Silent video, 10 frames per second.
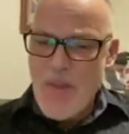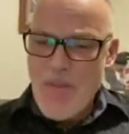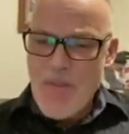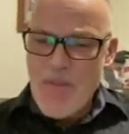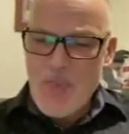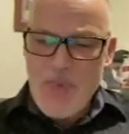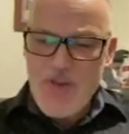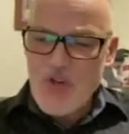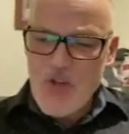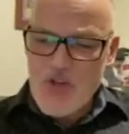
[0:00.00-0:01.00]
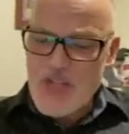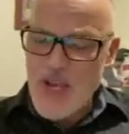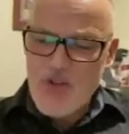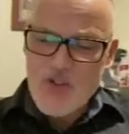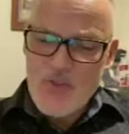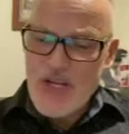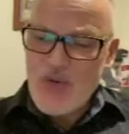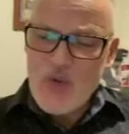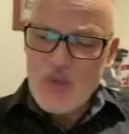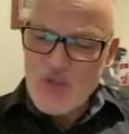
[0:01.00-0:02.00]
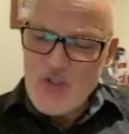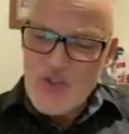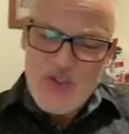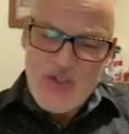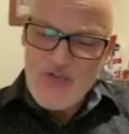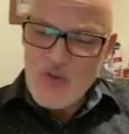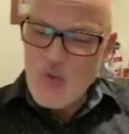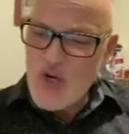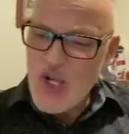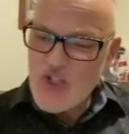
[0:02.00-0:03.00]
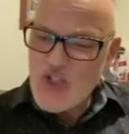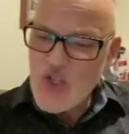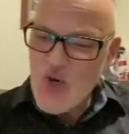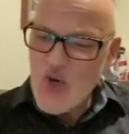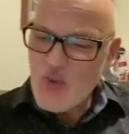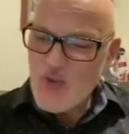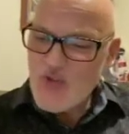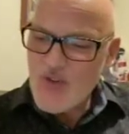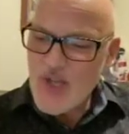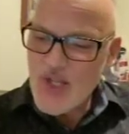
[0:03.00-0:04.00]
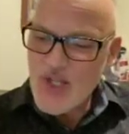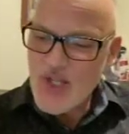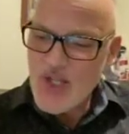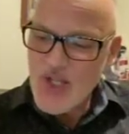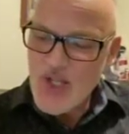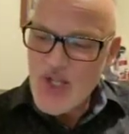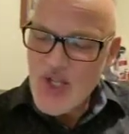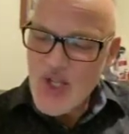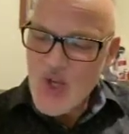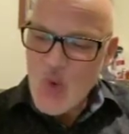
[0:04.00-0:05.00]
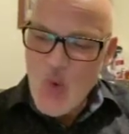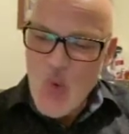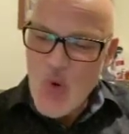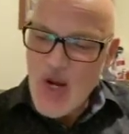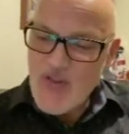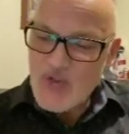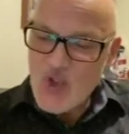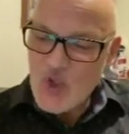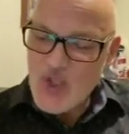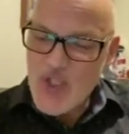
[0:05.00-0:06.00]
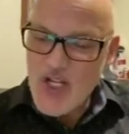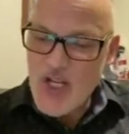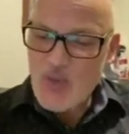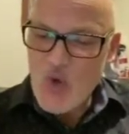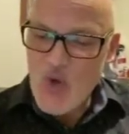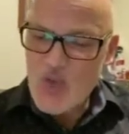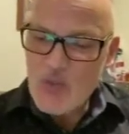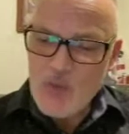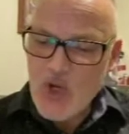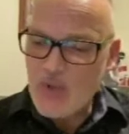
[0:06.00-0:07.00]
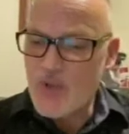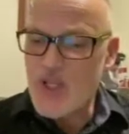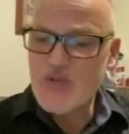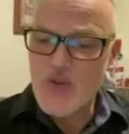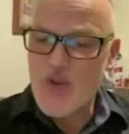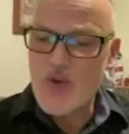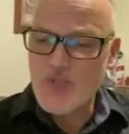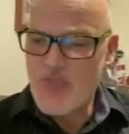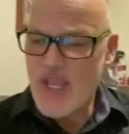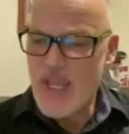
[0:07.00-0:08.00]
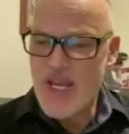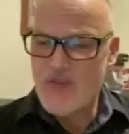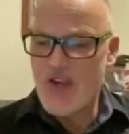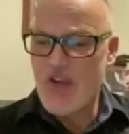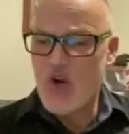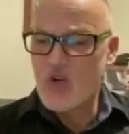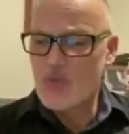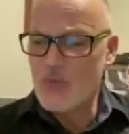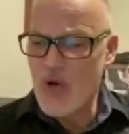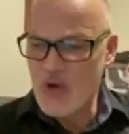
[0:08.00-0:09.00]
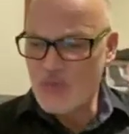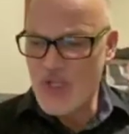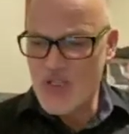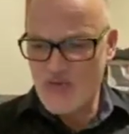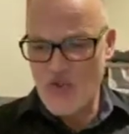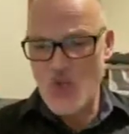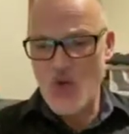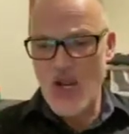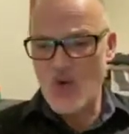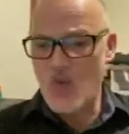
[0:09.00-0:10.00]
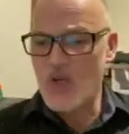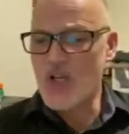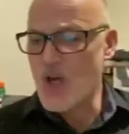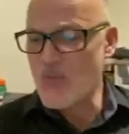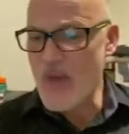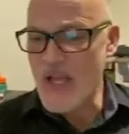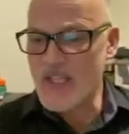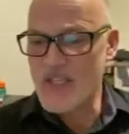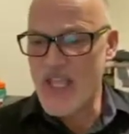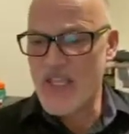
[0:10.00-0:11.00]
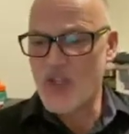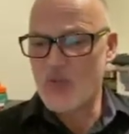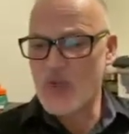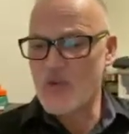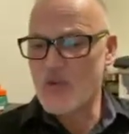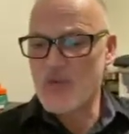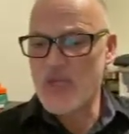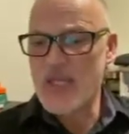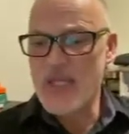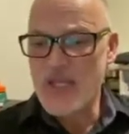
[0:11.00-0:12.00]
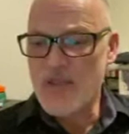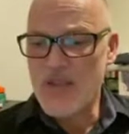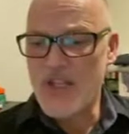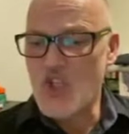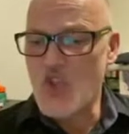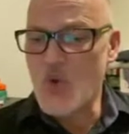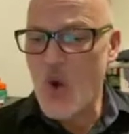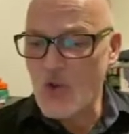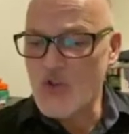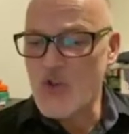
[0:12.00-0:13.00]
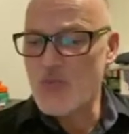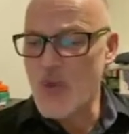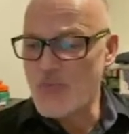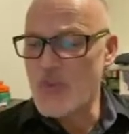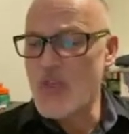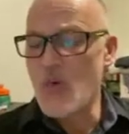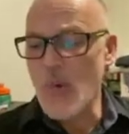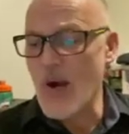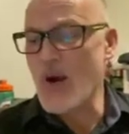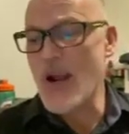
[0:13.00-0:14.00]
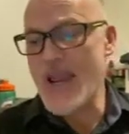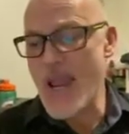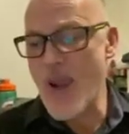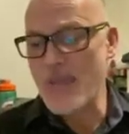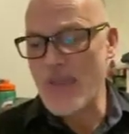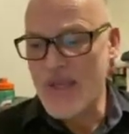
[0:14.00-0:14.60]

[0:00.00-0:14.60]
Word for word: In my Father's house are many rooms. If it were not so, I would have would I have told you that I am going to prepare a place for you? And if I go to prepare a place for you, I will come back to take you to be with me, that you also may be where I am.